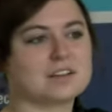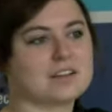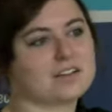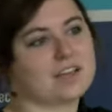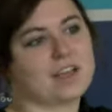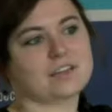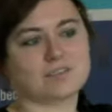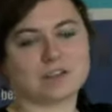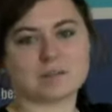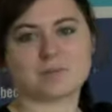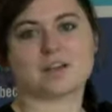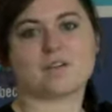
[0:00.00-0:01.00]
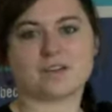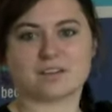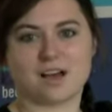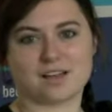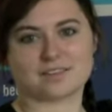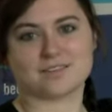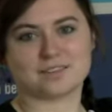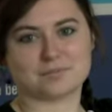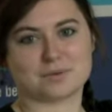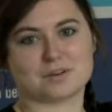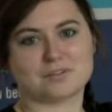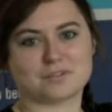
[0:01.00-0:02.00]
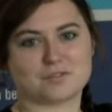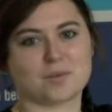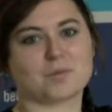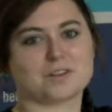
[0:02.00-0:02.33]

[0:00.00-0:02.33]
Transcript: Okay, I don't recommend going to Oslo in the middle of November.